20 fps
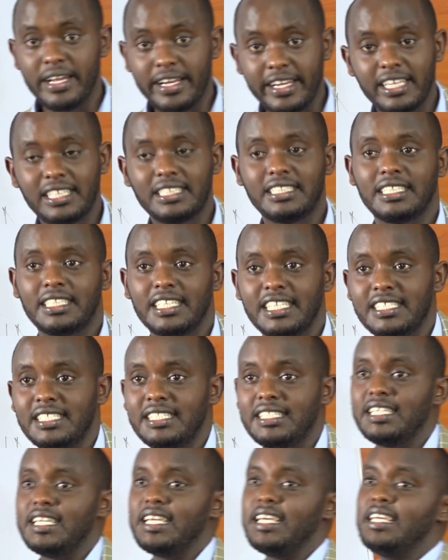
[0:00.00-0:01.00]
linked
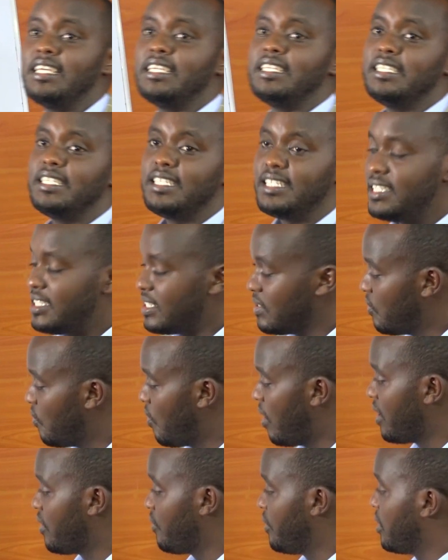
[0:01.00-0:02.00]
list is
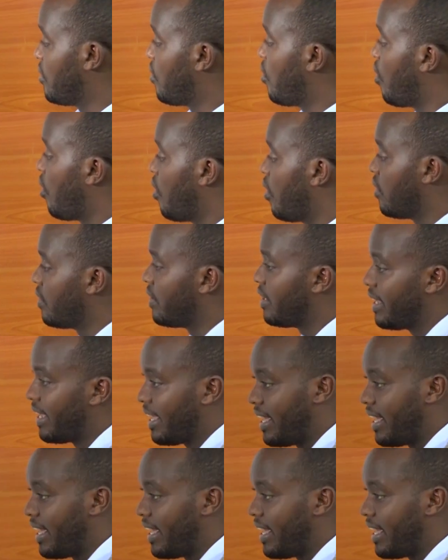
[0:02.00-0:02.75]
what we call